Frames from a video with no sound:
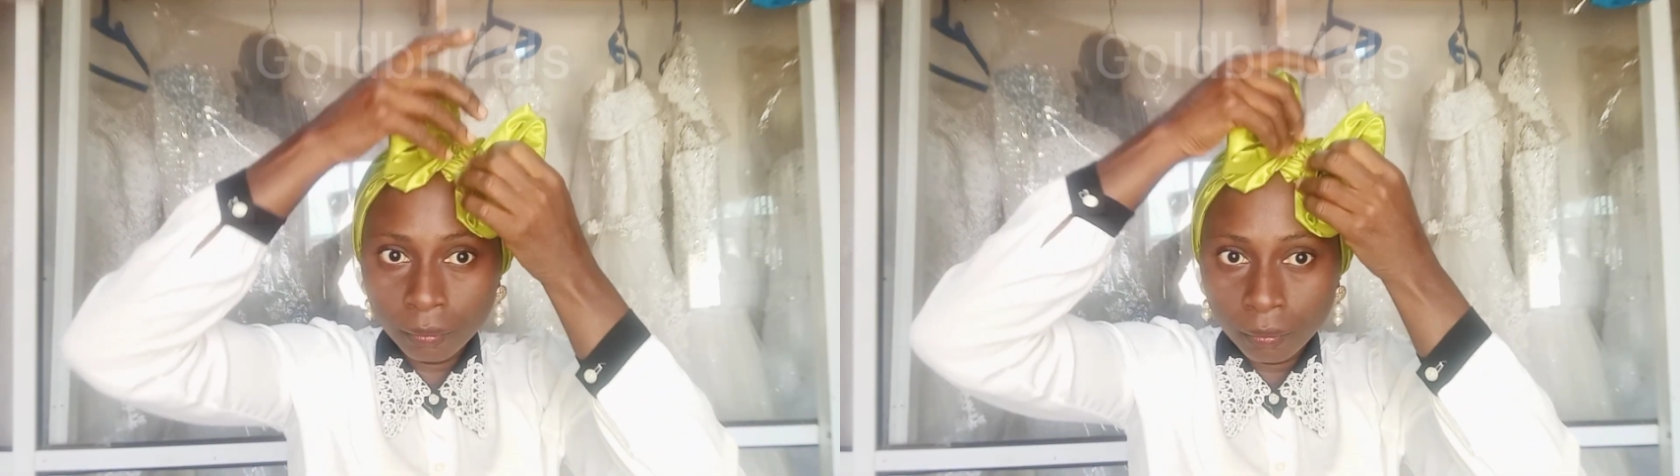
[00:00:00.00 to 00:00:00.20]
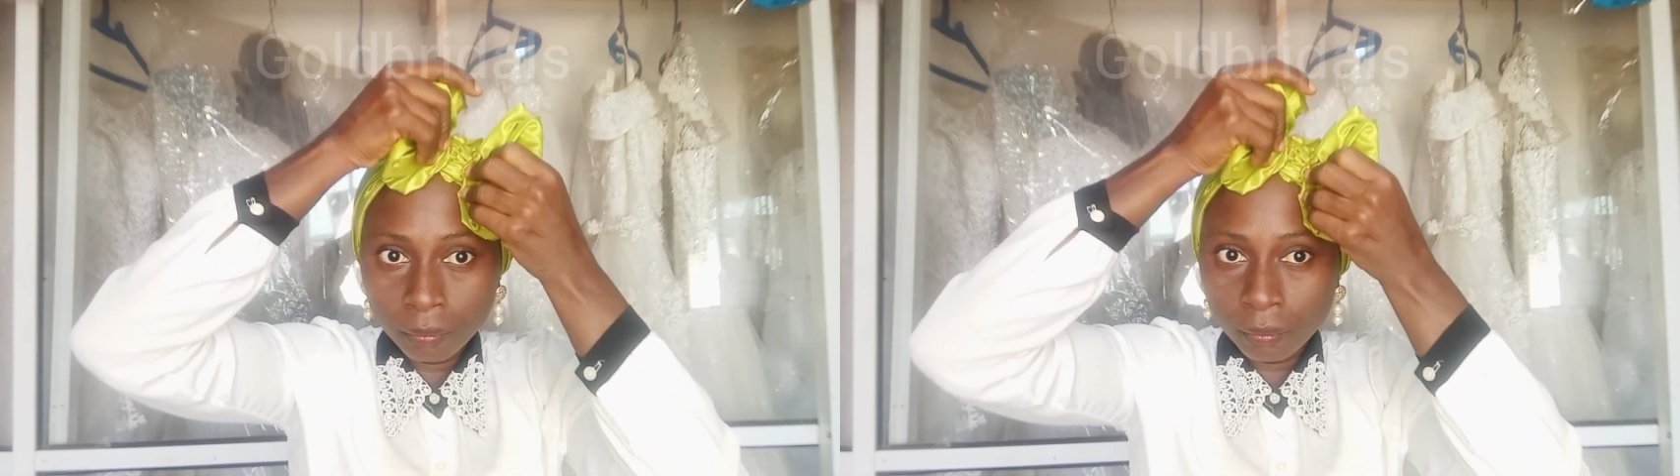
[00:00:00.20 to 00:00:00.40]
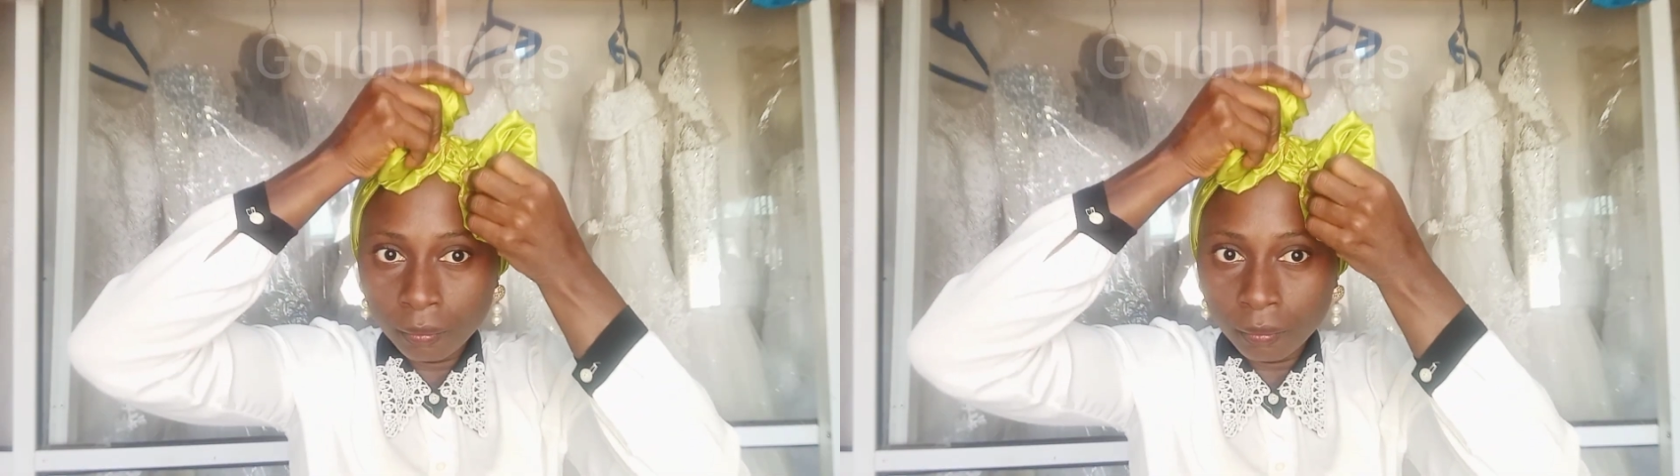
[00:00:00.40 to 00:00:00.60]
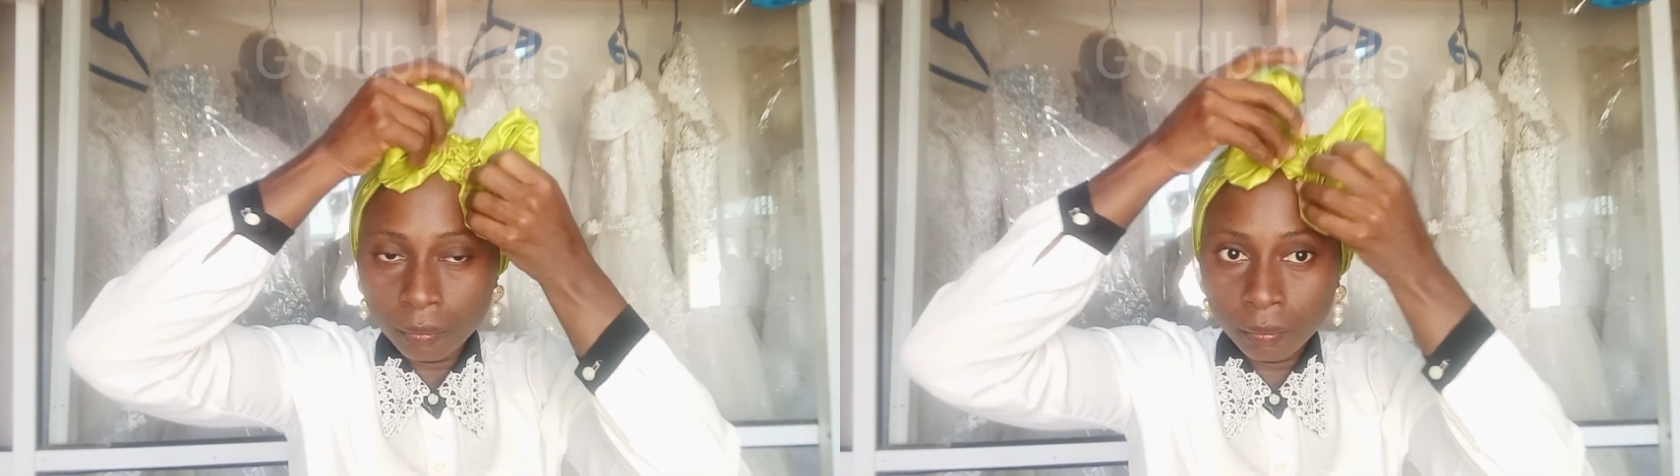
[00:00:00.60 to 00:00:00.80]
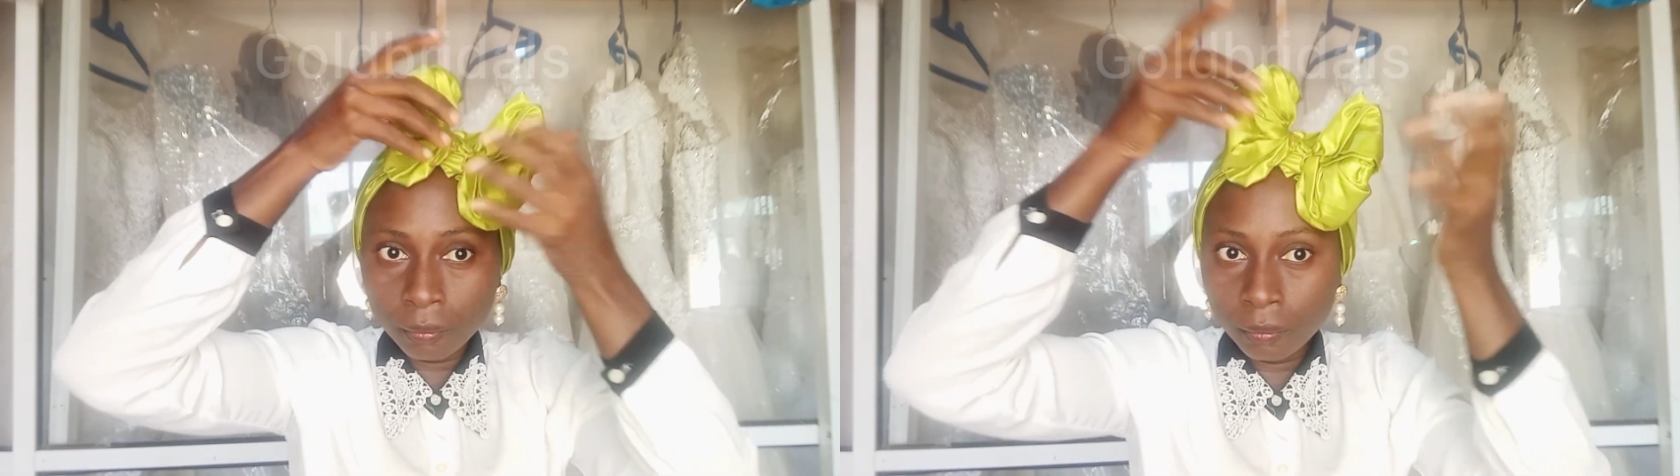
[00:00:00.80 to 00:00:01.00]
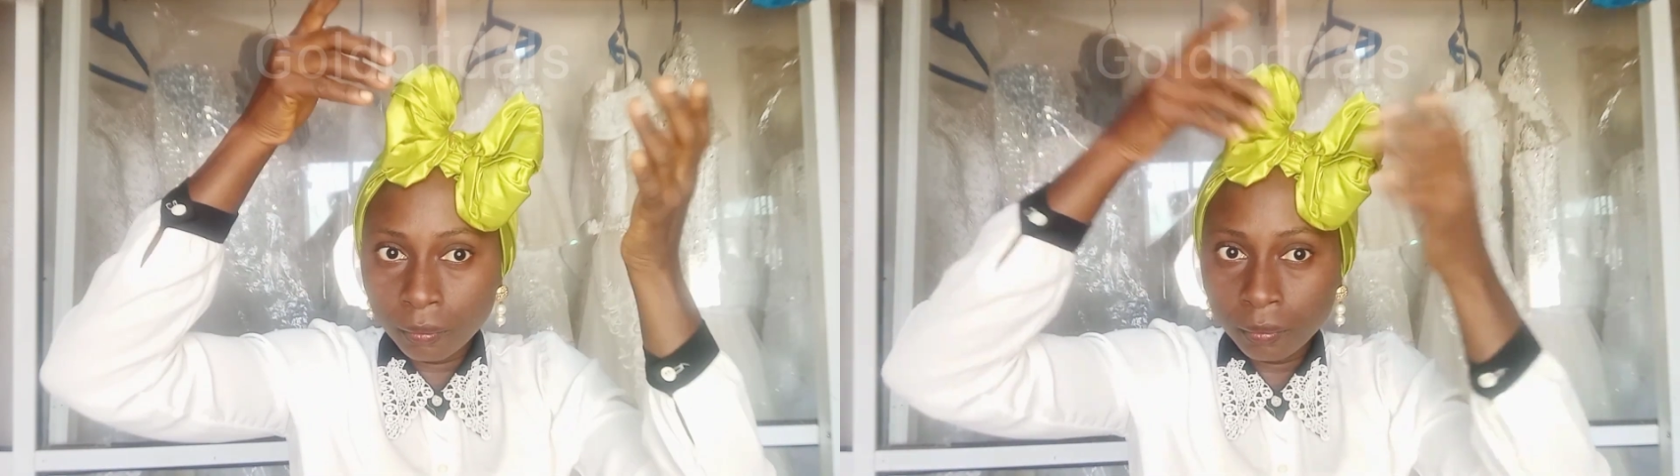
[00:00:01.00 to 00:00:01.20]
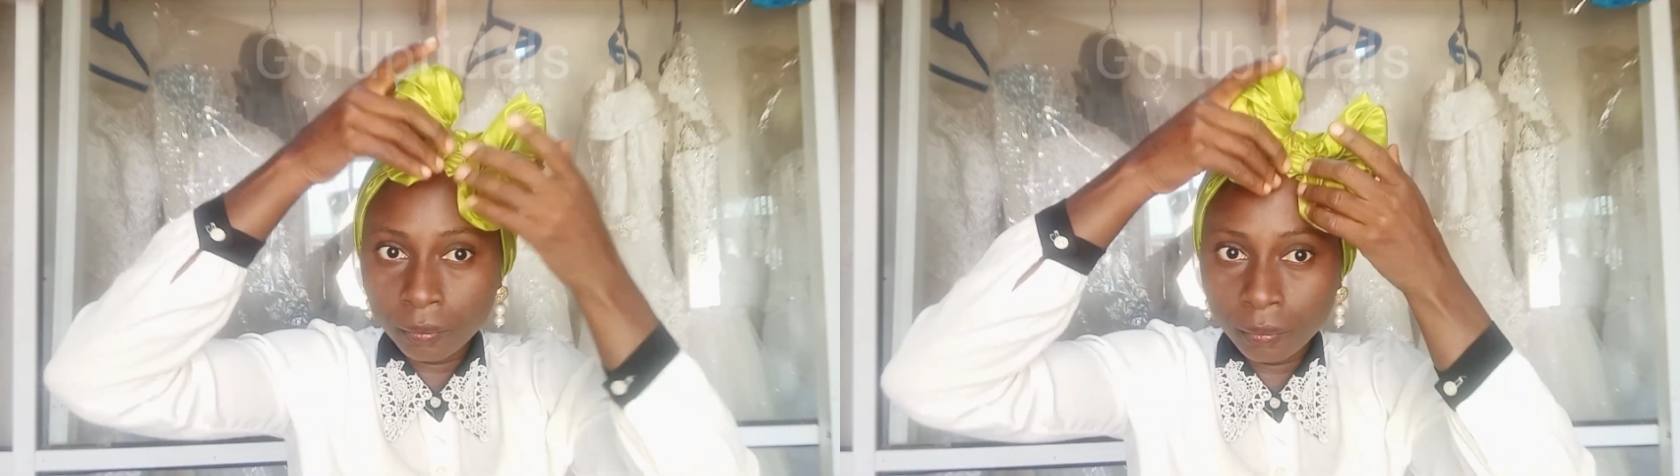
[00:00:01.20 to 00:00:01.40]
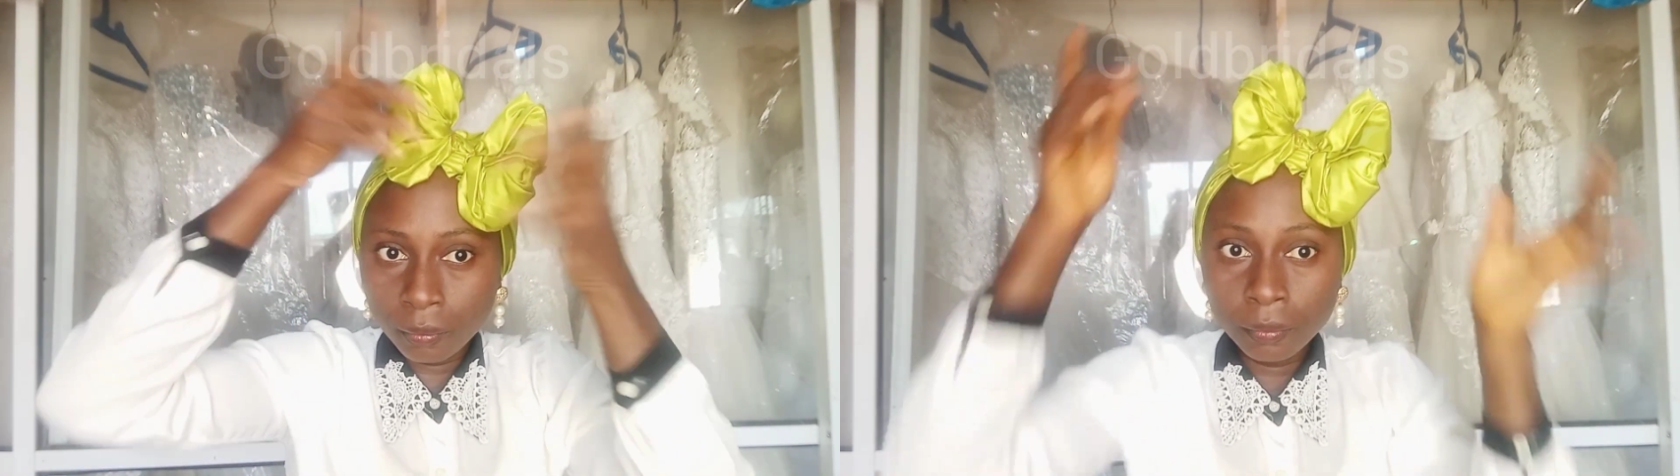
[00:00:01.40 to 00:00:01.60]
and see
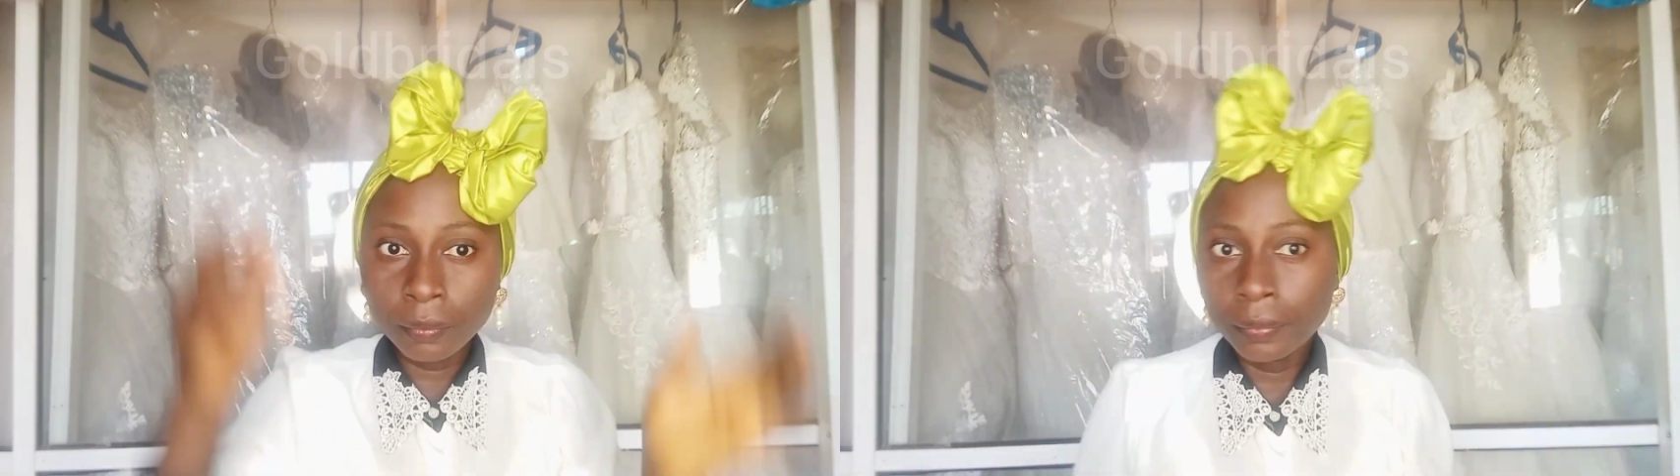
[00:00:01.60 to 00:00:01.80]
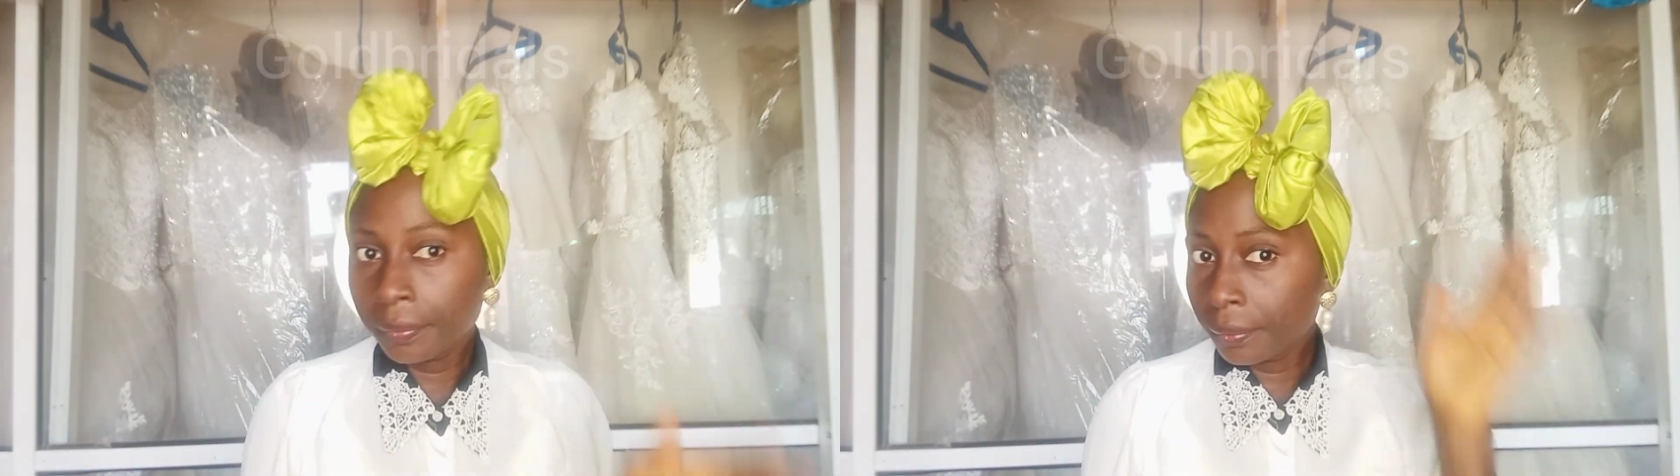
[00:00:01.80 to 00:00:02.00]
all the styles